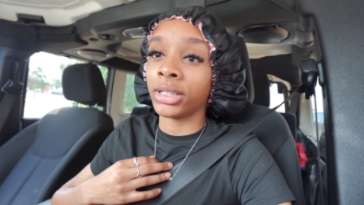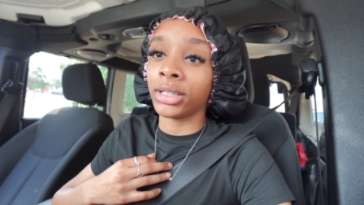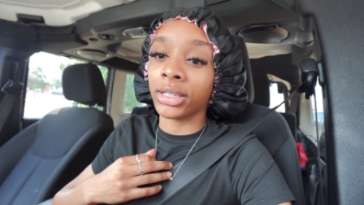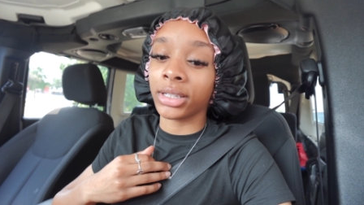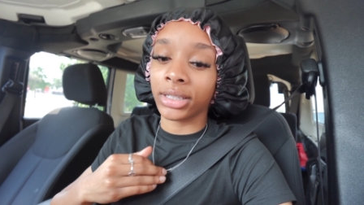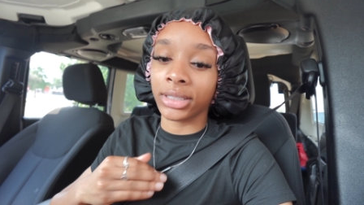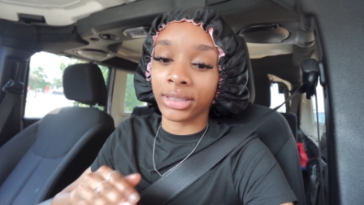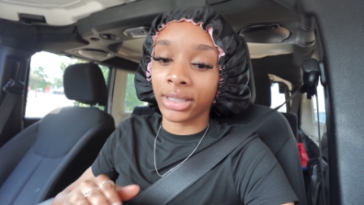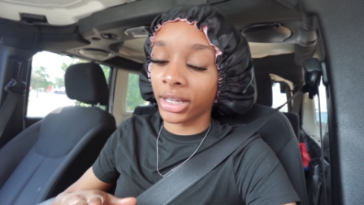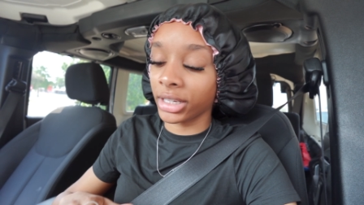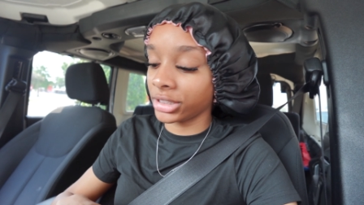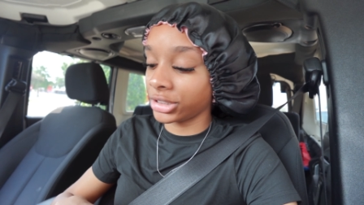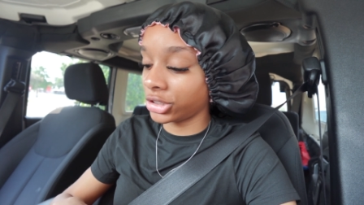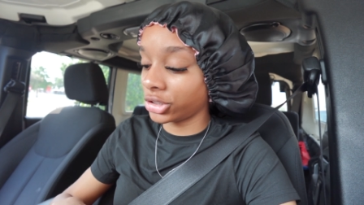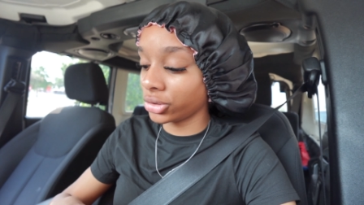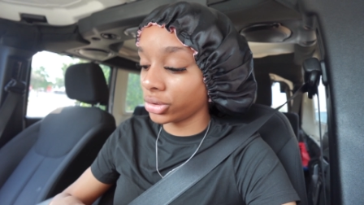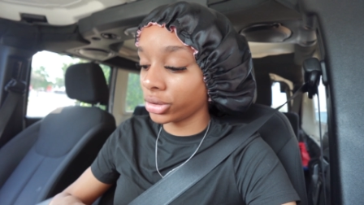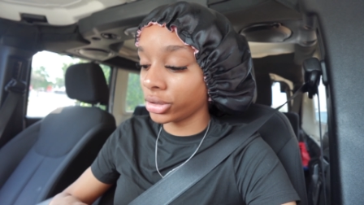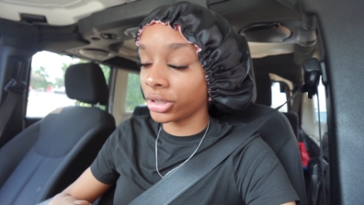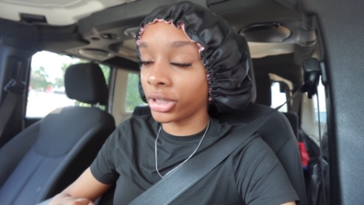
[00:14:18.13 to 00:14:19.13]
Because I
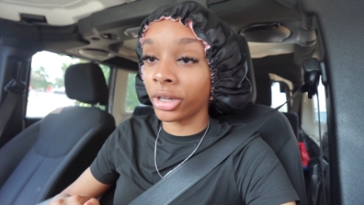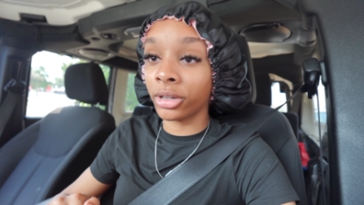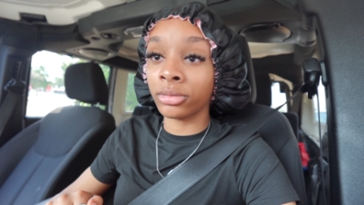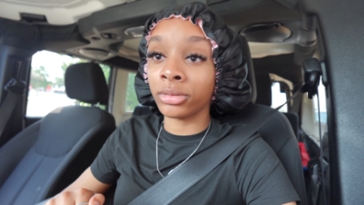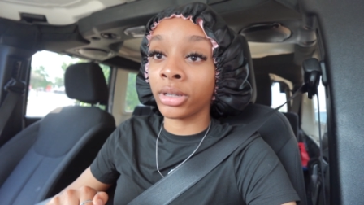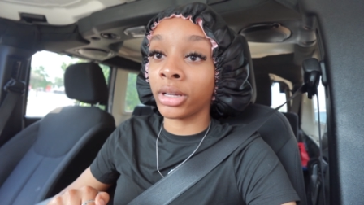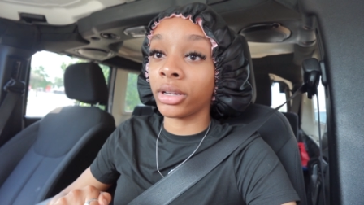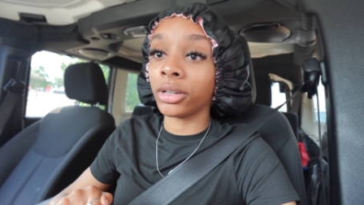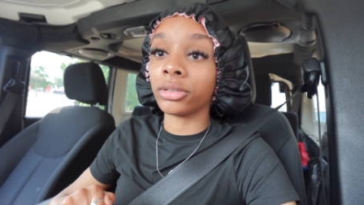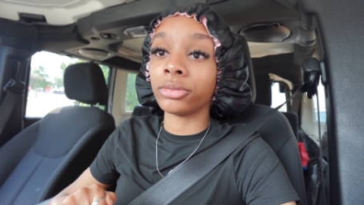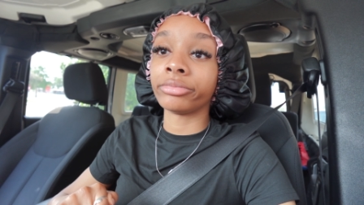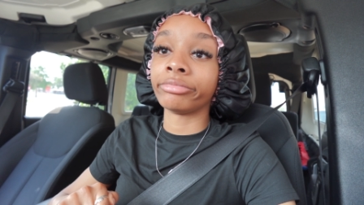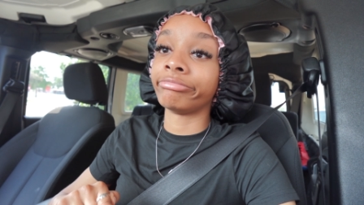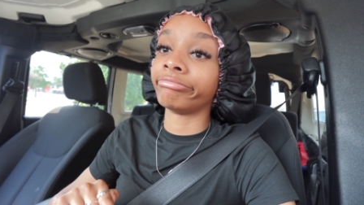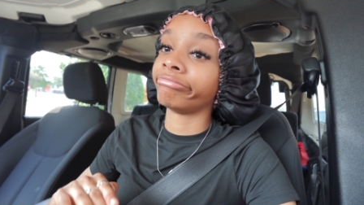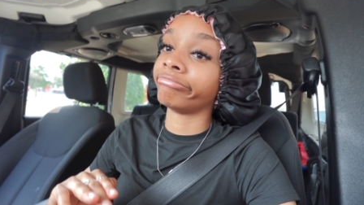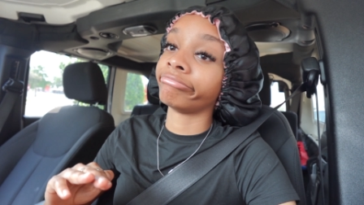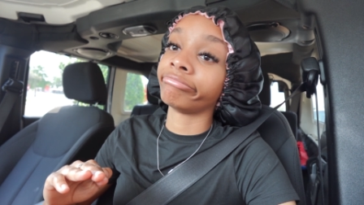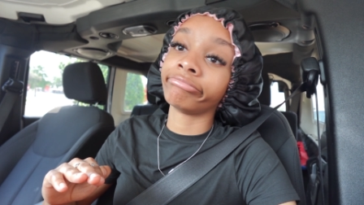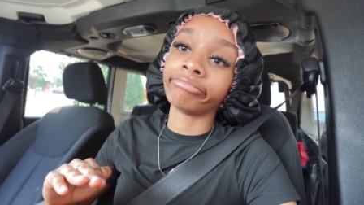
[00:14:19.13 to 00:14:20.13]
sure don't know.
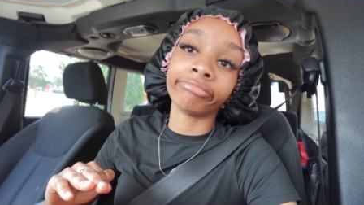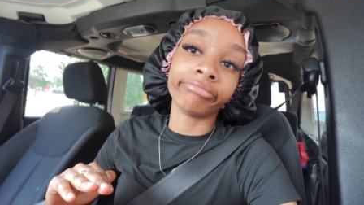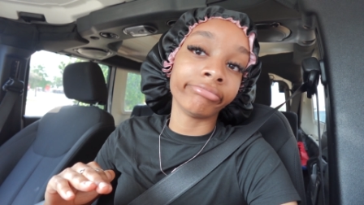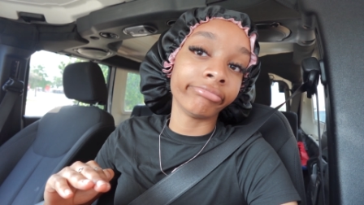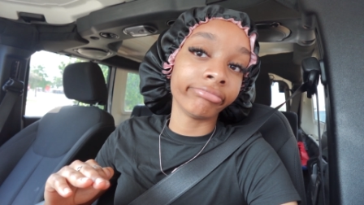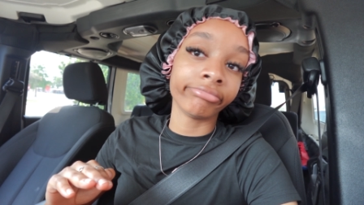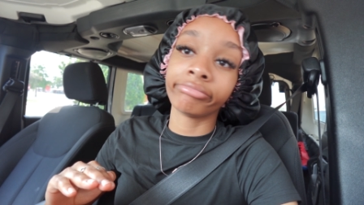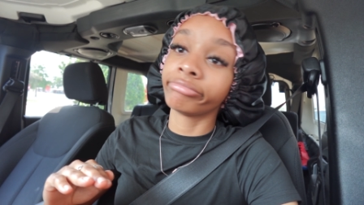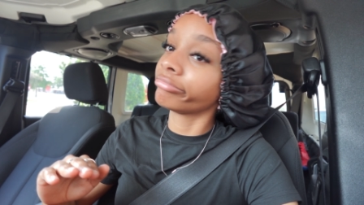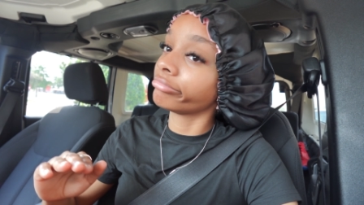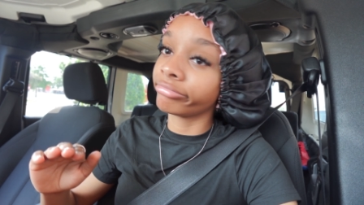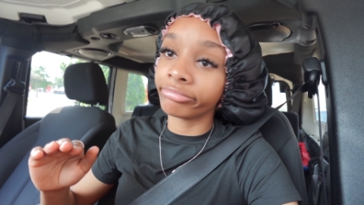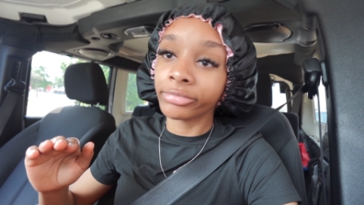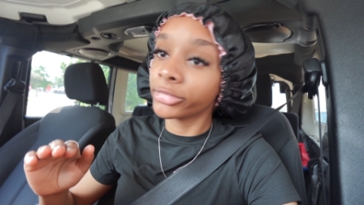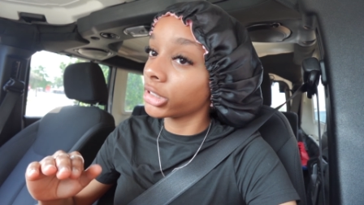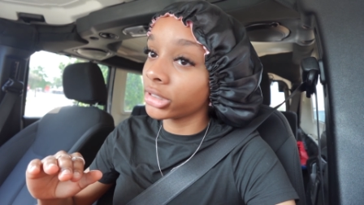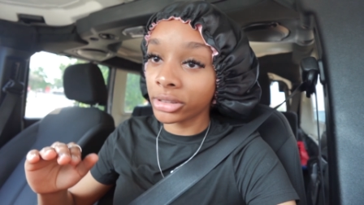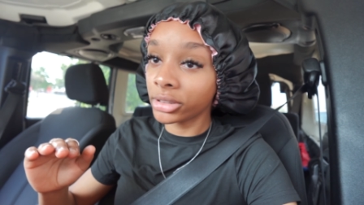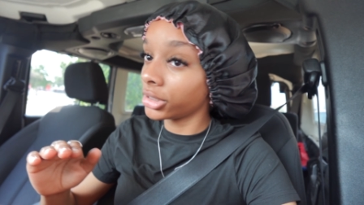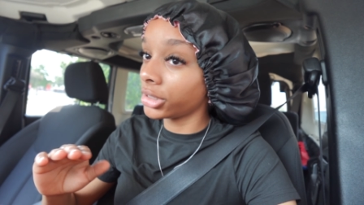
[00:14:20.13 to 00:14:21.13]

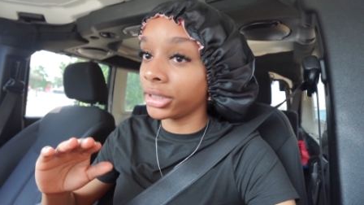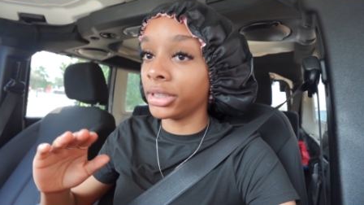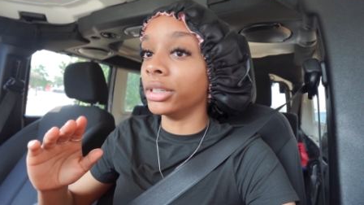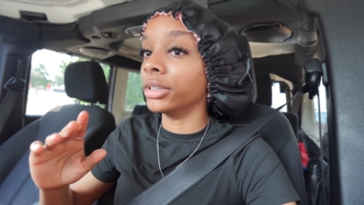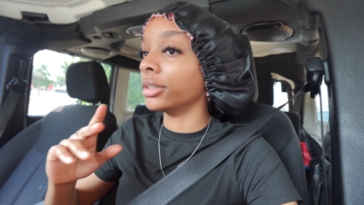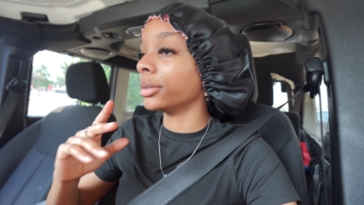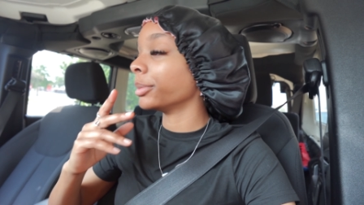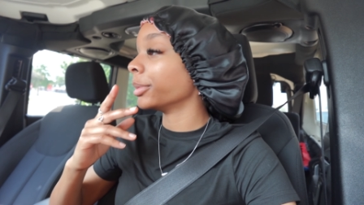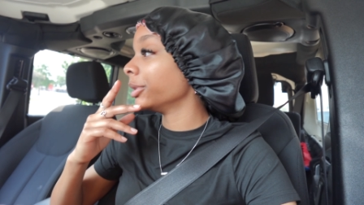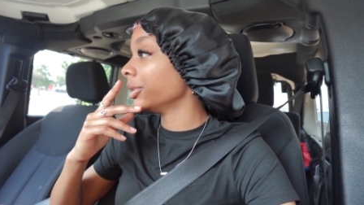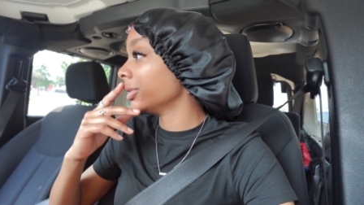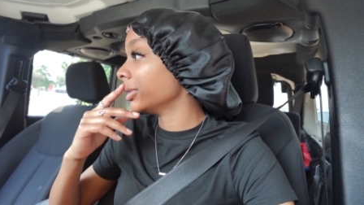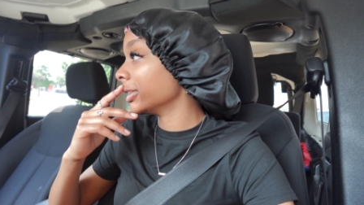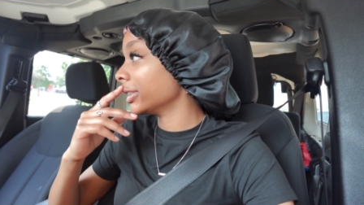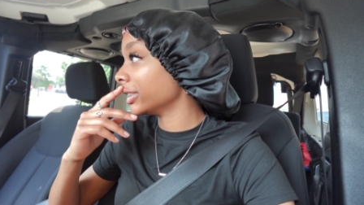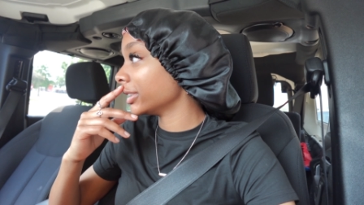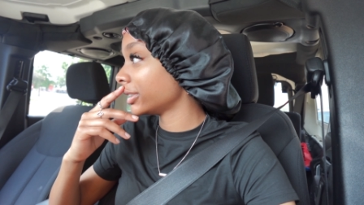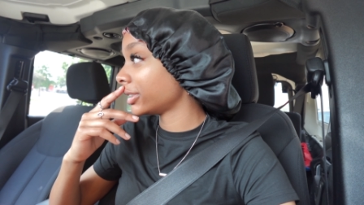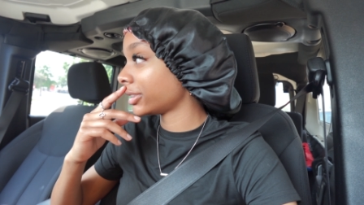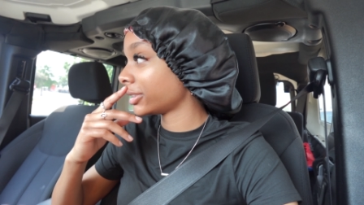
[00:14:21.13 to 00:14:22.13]
Mm-hmm. I'm new to
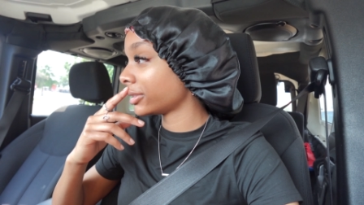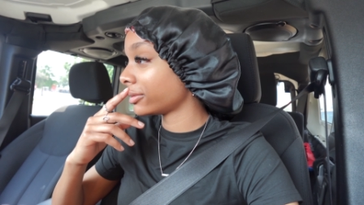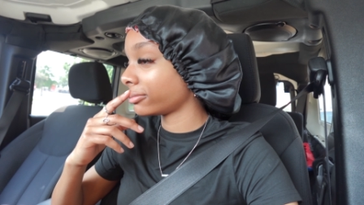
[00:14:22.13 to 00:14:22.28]
this.